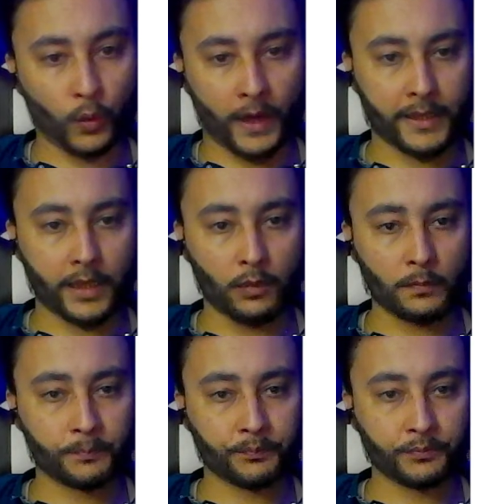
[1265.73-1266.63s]
right now.
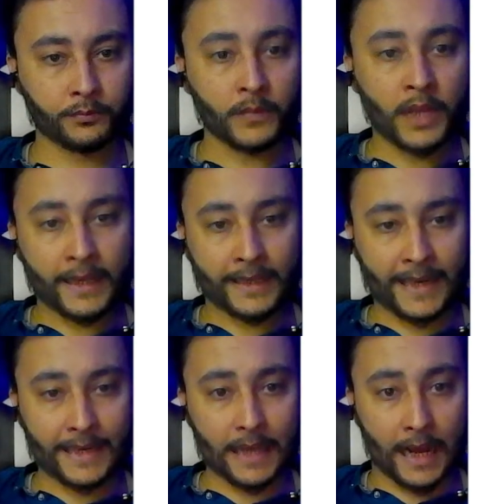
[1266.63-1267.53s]

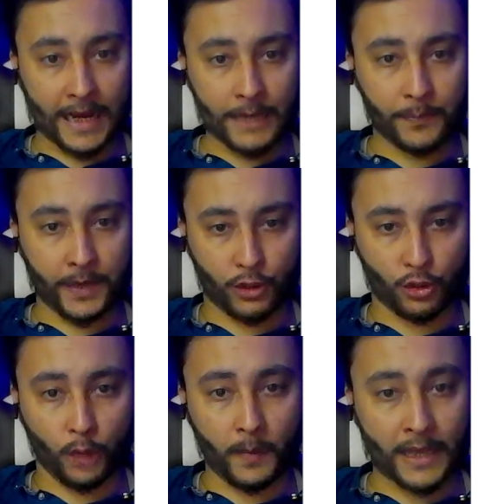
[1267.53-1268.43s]
Get a high paid
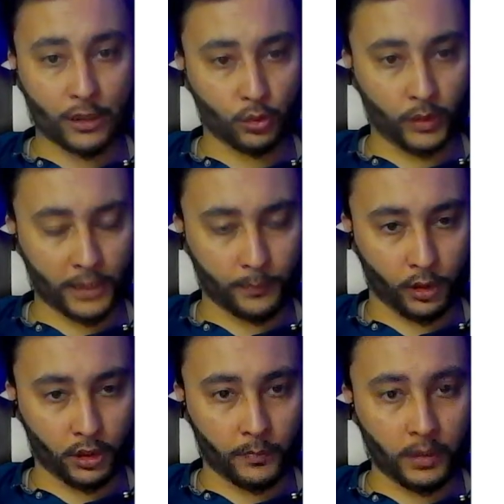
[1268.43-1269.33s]
job as soon as
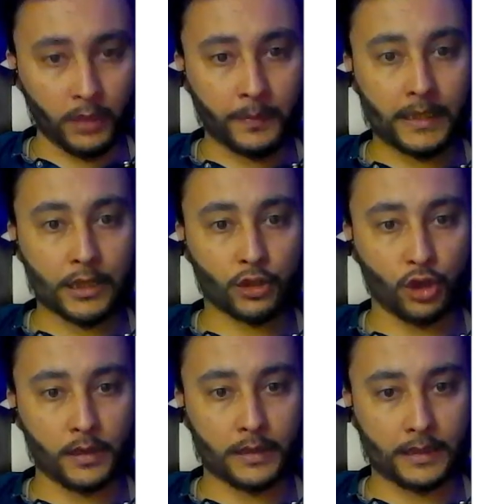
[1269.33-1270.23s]
possible, build a
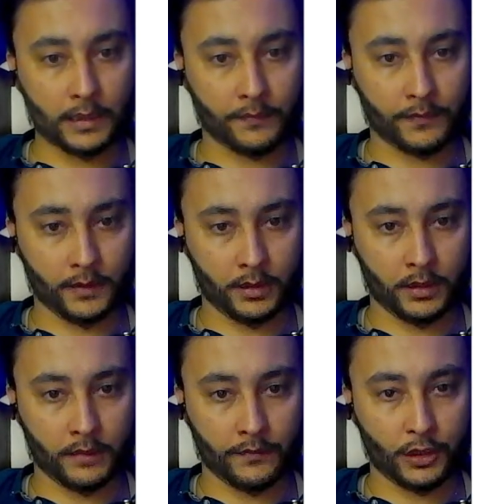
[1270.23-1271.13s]
strong skills
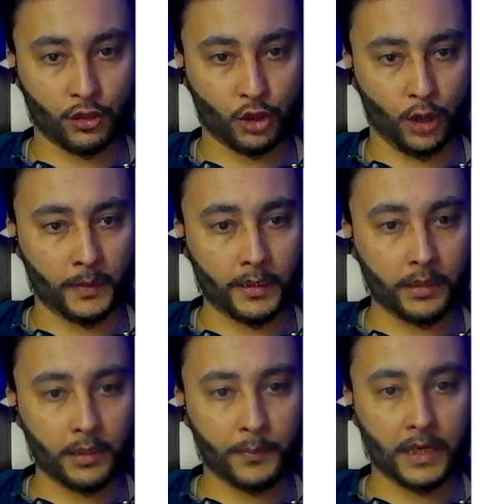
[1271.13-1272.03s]
first job
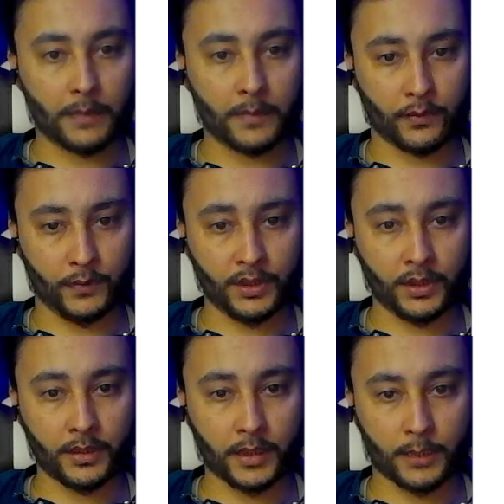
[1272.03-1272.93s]
later, become a
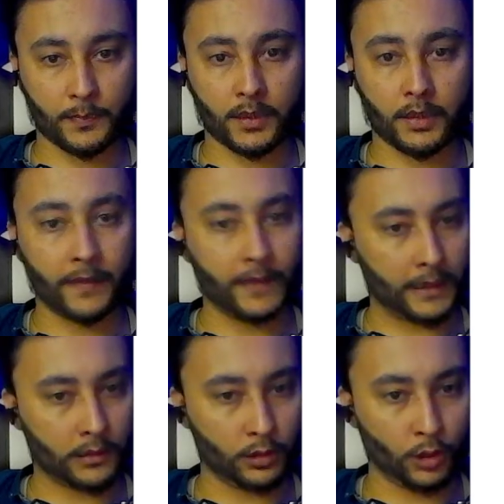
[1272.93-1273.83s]
researcher expert in that
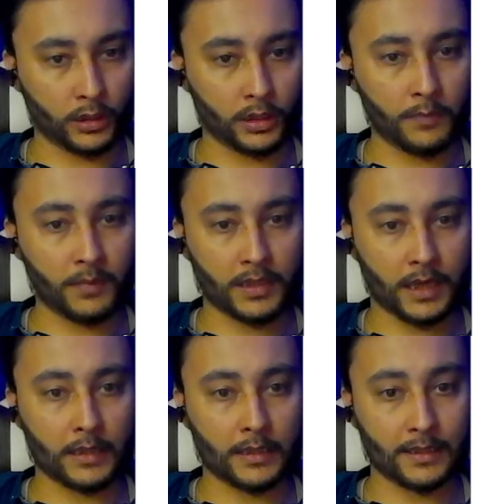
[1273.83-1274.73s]
long term,
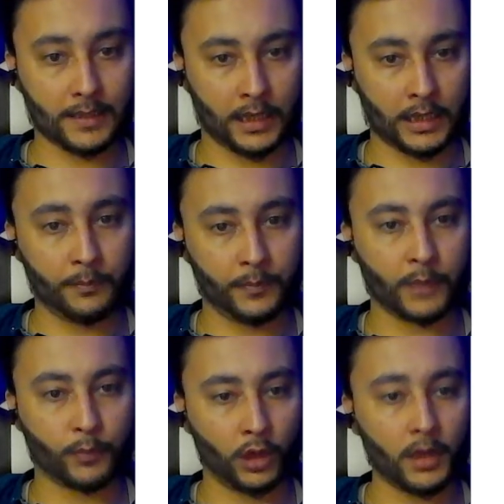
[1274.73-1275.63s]
start a startup,
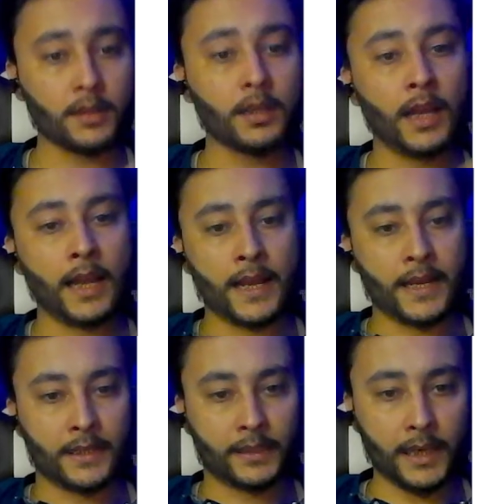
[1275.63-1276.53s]
build products.
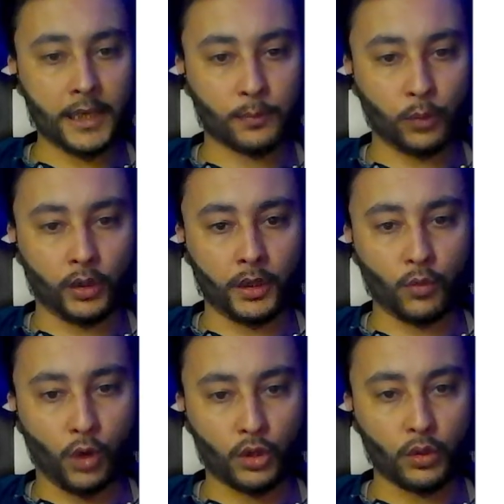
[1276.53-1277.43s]
Still exploring,
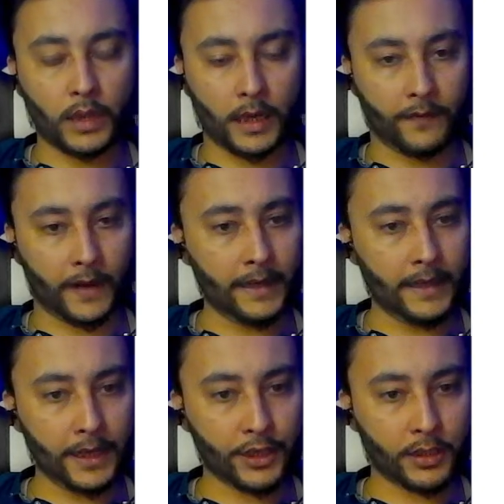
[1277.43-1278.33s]
want to clarify
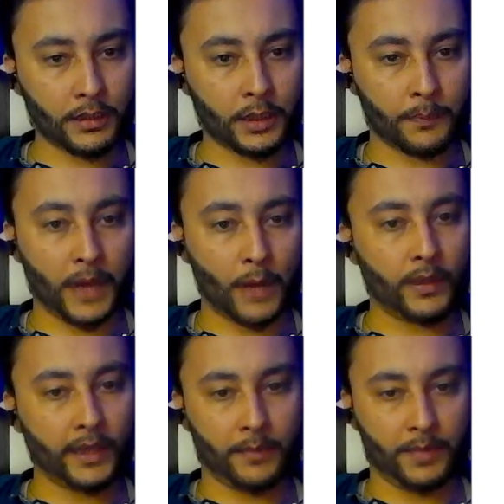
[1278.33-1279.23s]
direction, reply
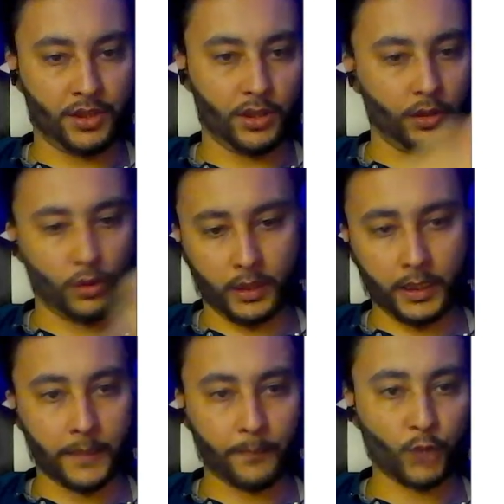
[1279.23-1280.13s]
with A, B, C, D, or
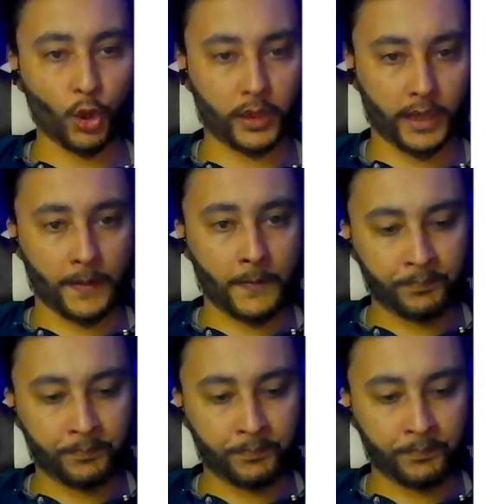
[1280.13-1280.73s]
E. Okay,